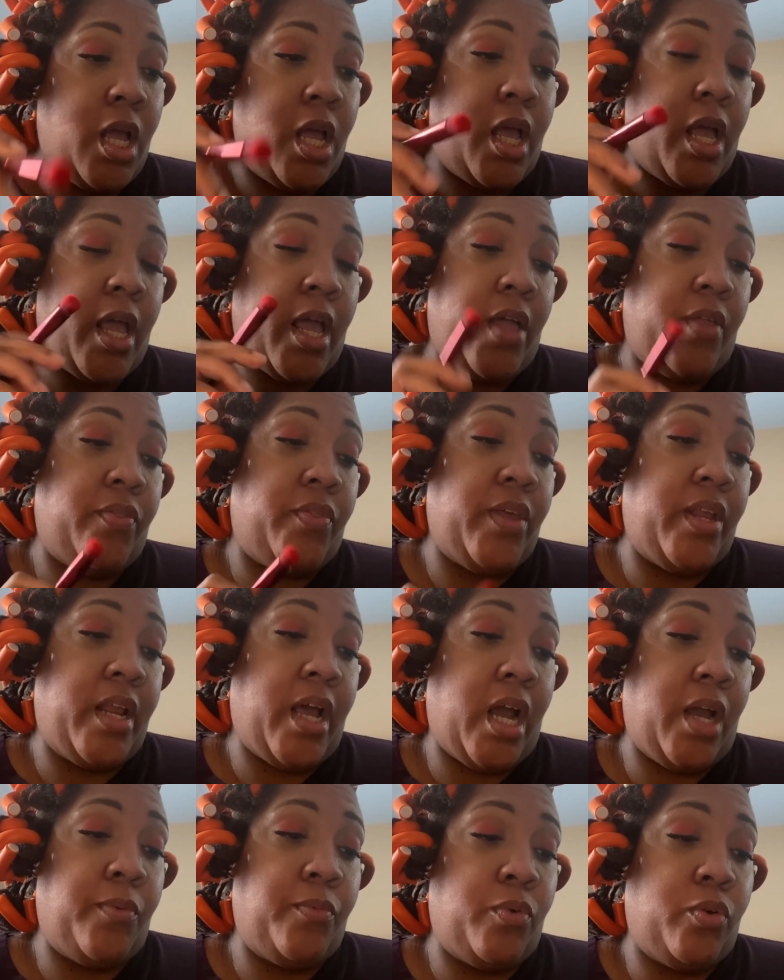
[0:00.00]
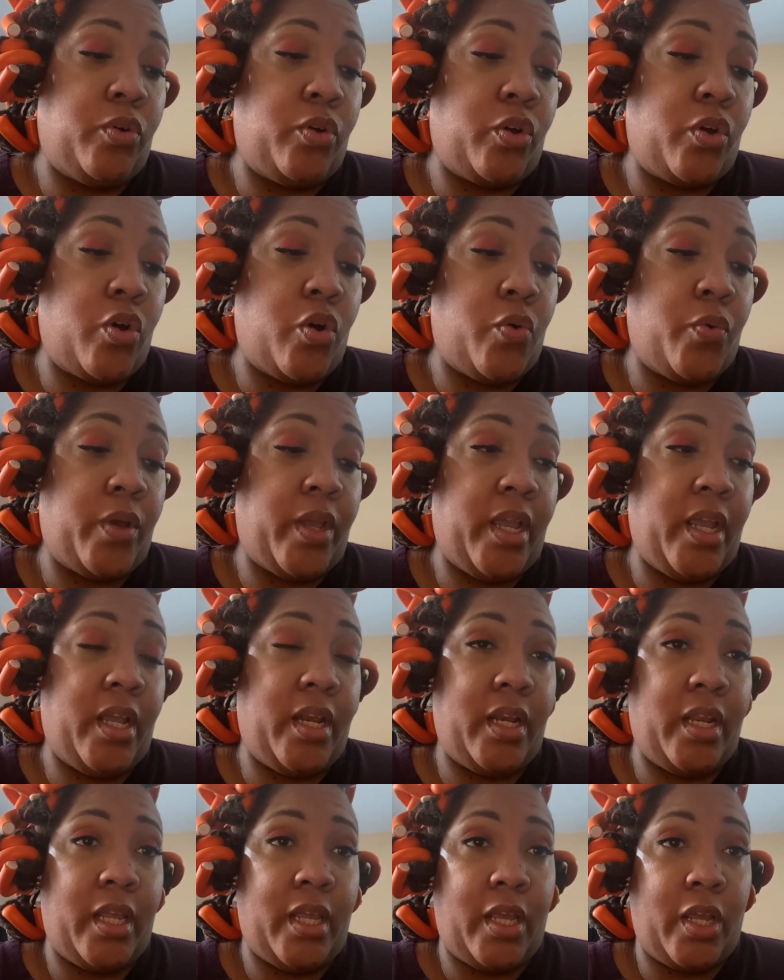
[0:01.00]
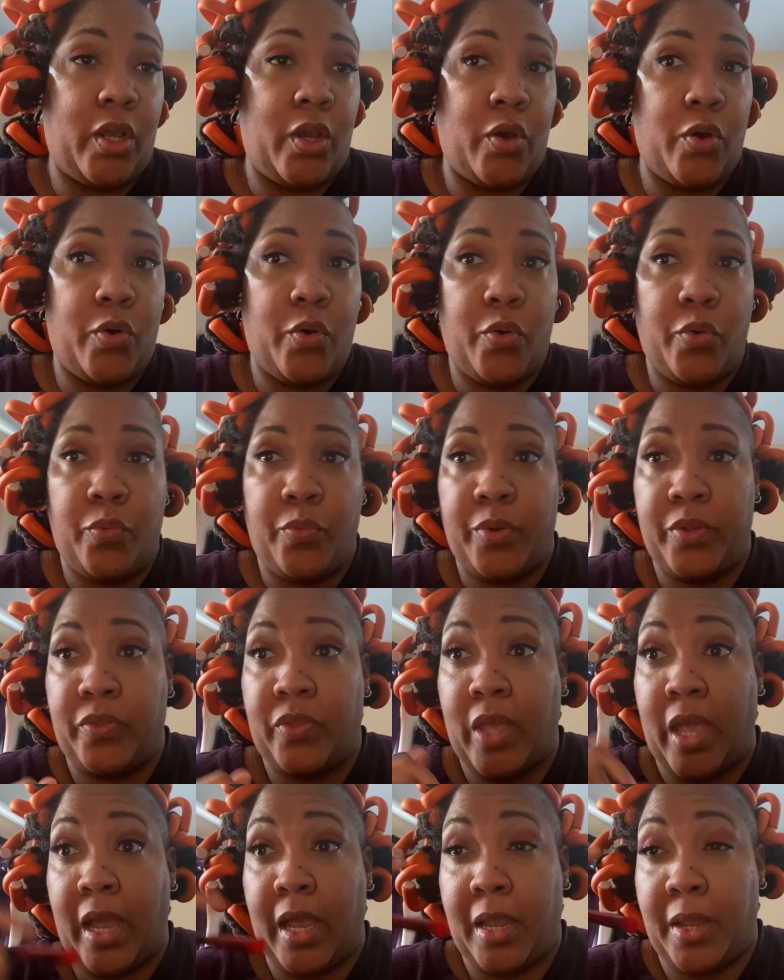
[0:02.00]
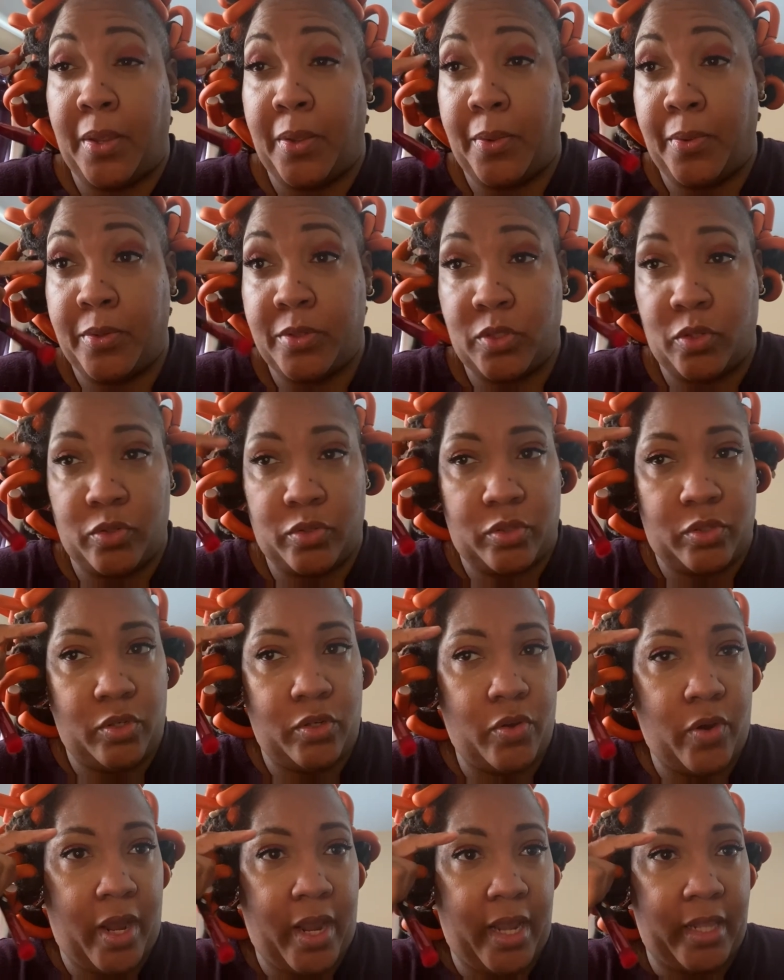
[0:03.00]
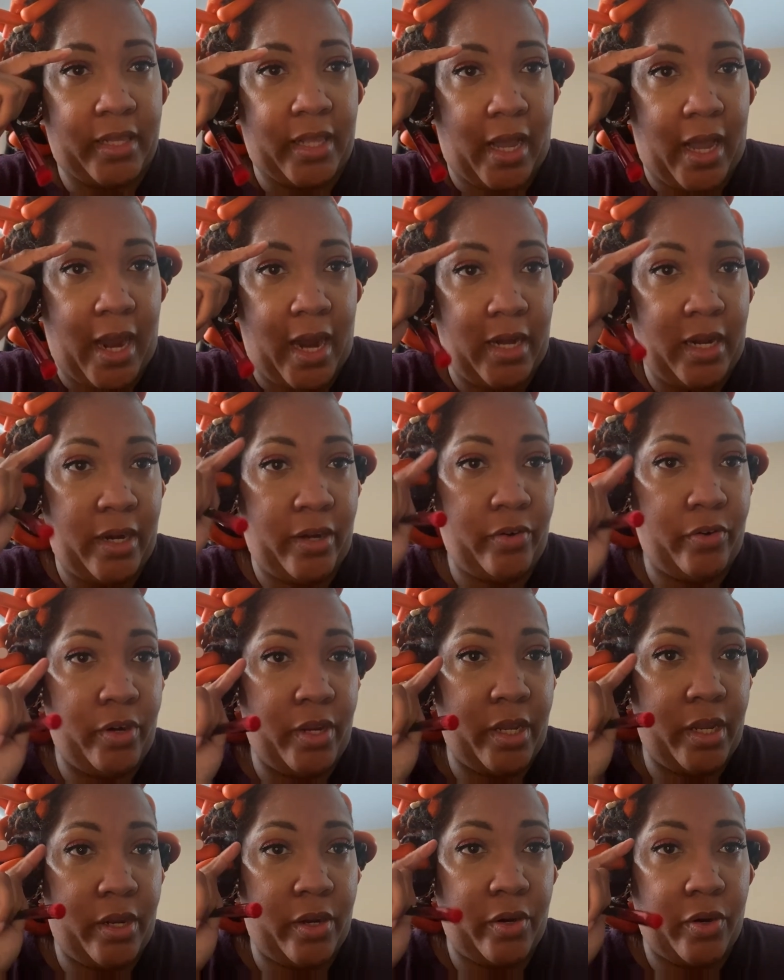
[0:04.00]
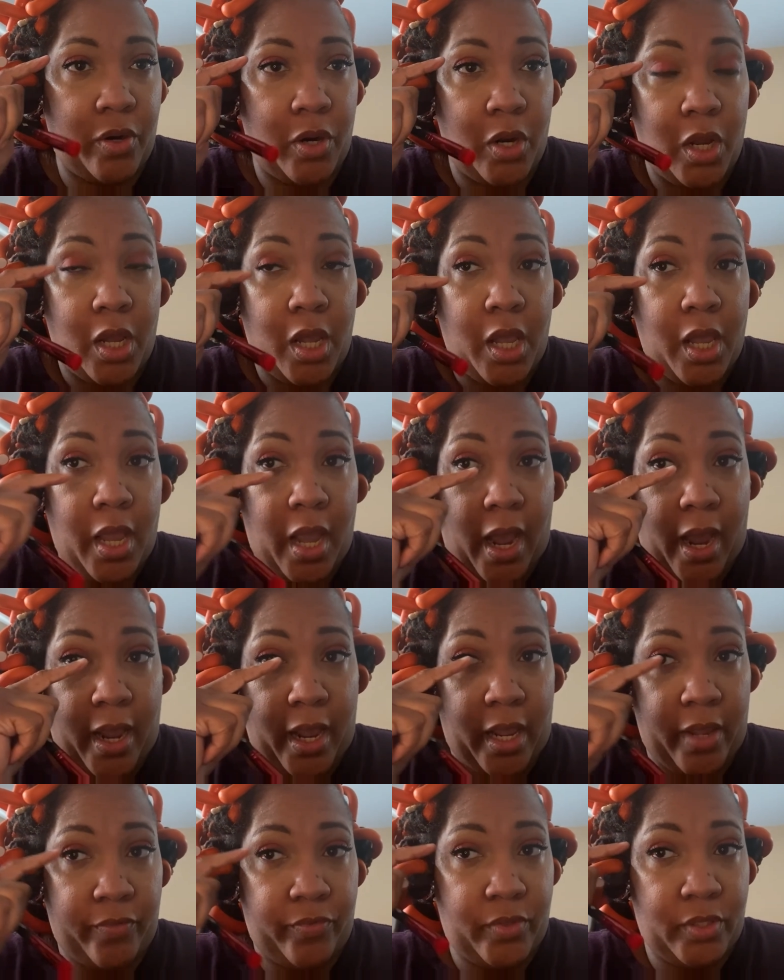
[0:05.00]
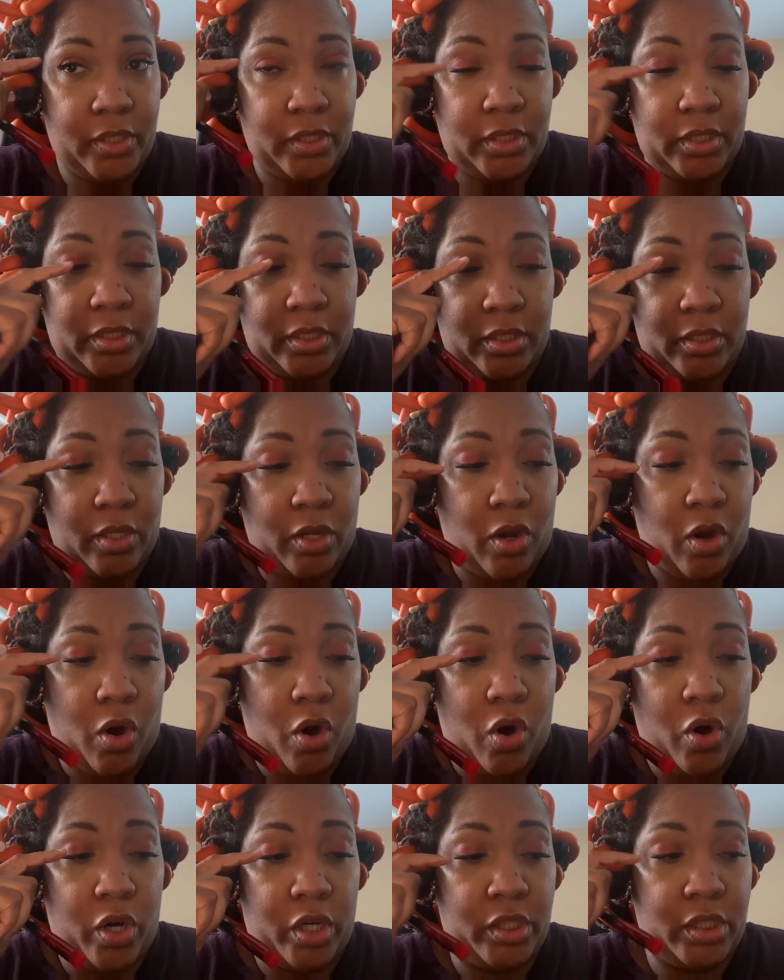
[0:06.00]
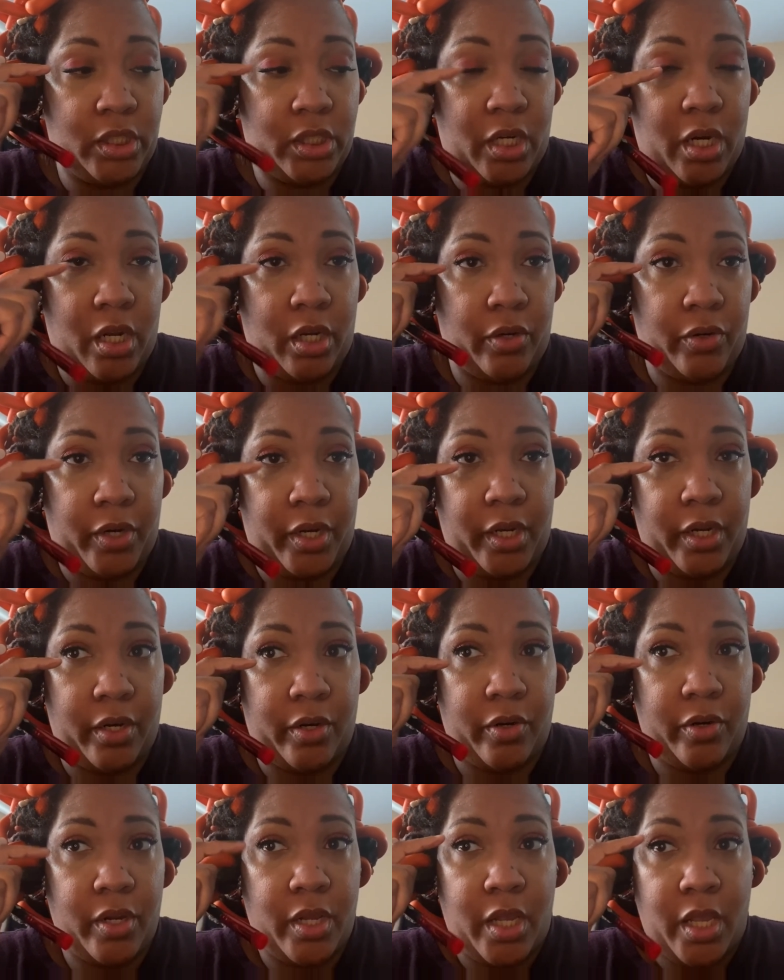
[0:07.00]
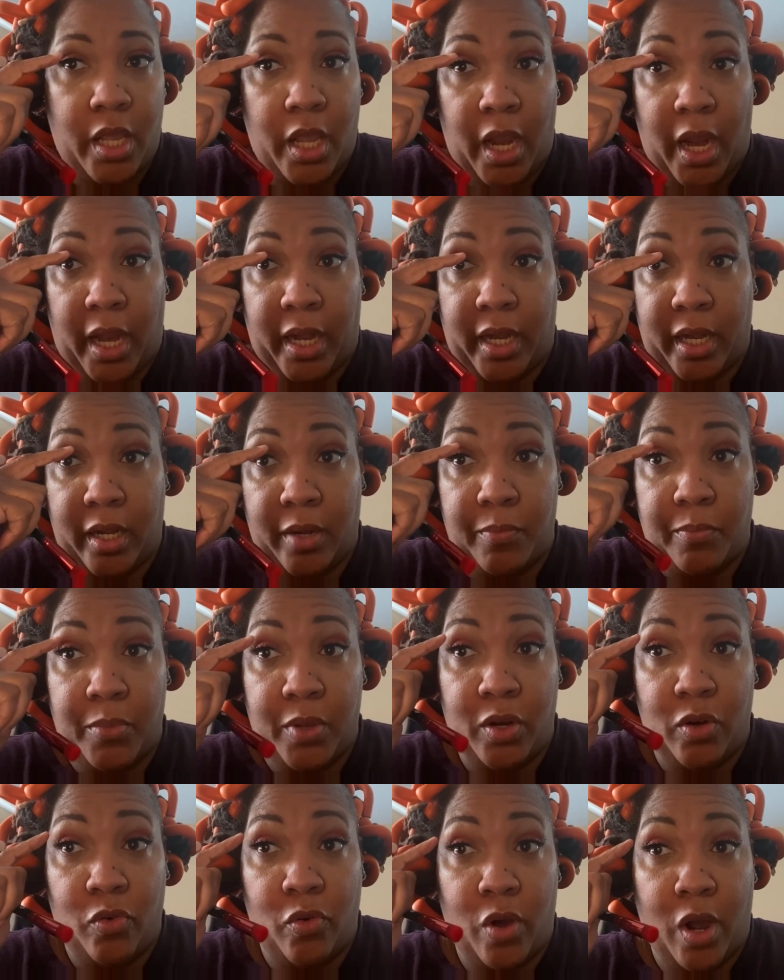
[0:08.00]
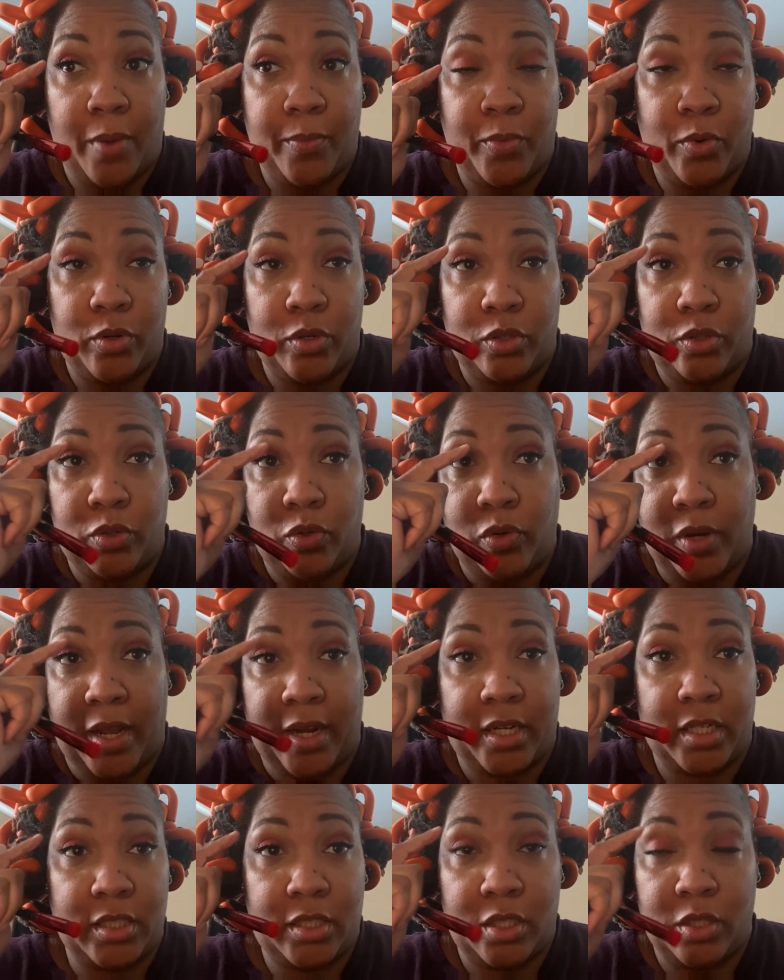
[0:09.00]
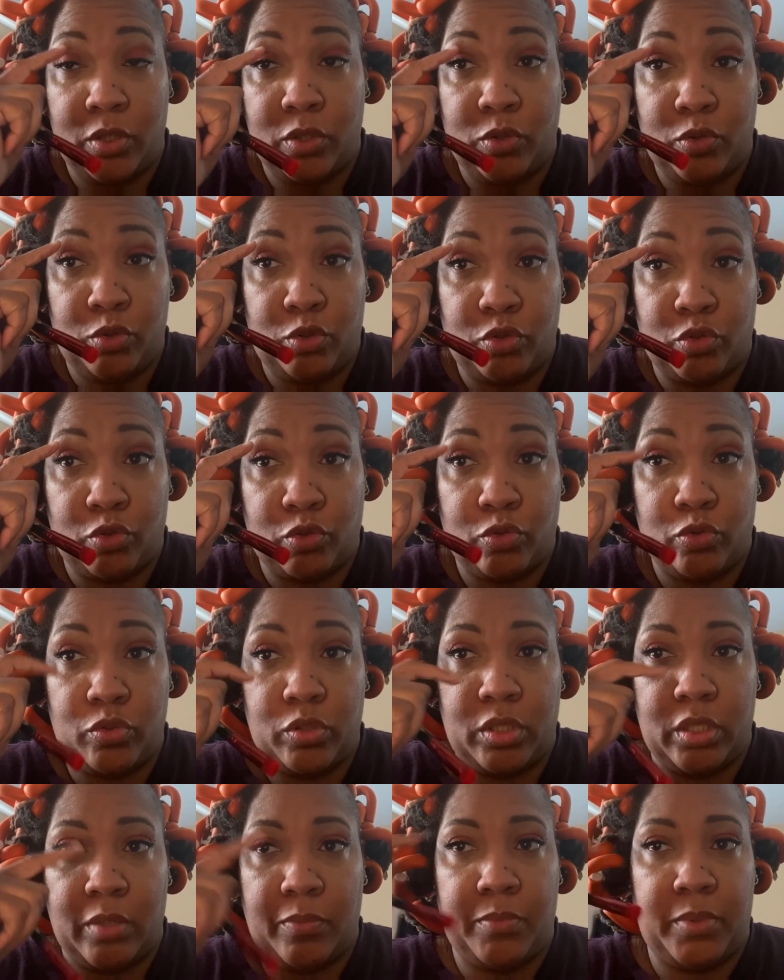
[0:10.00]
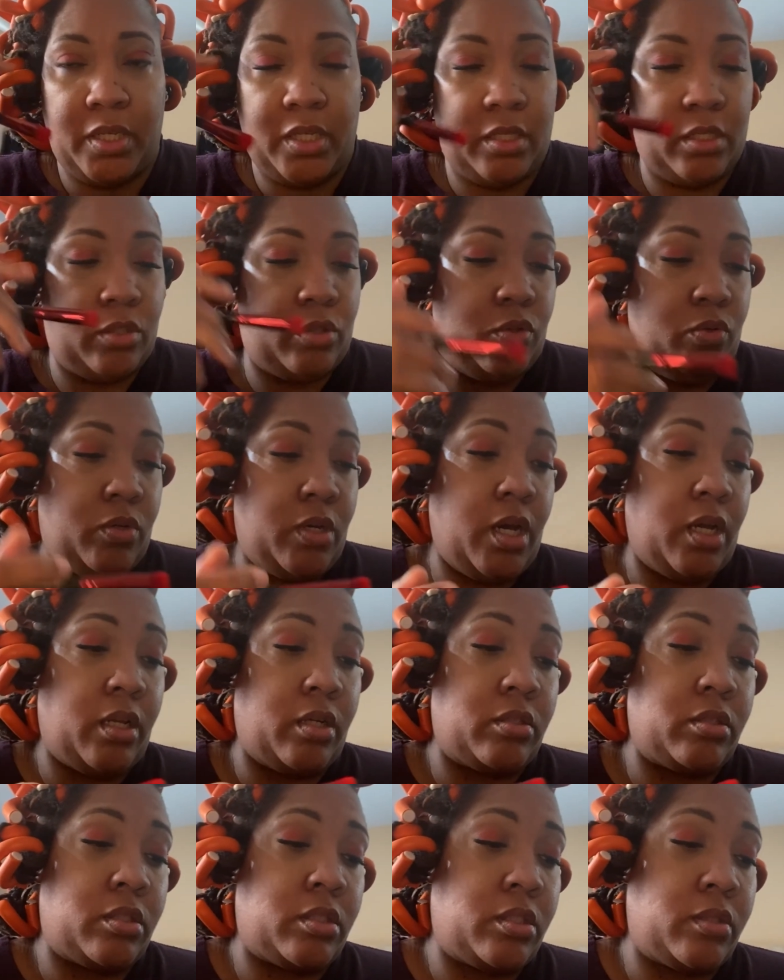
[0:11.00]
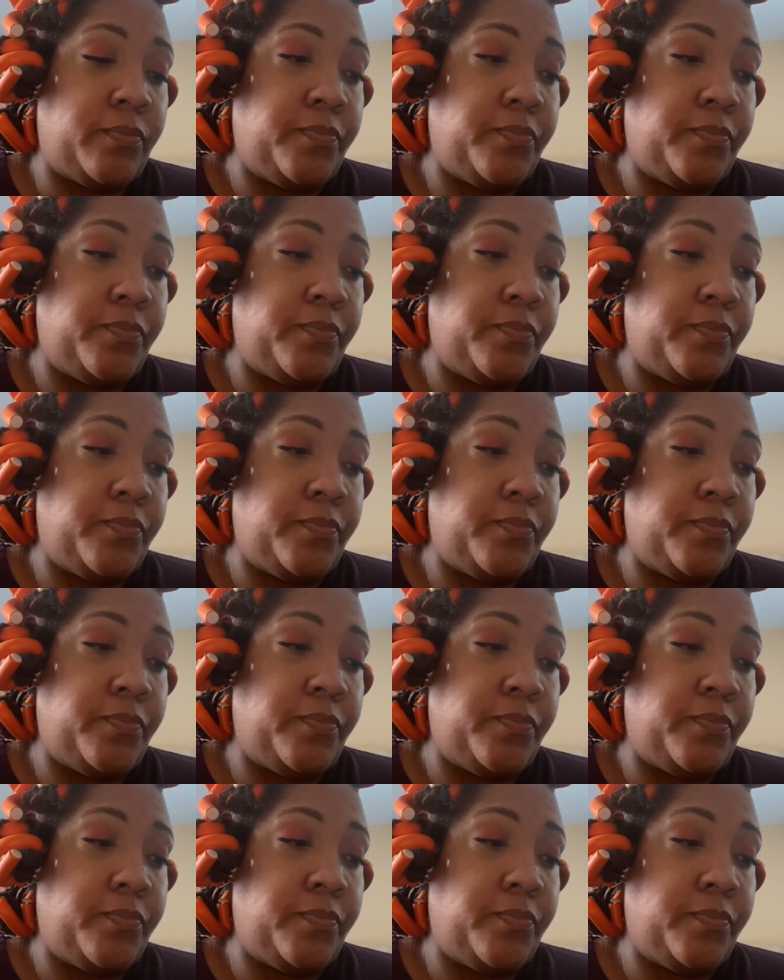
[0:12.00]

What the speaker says: And then I'm going to go in and go with a, so you know, I had the highlighter here. I have this orange color here. And in the middle, I'm going to do like it's a neutral to blend the two colors.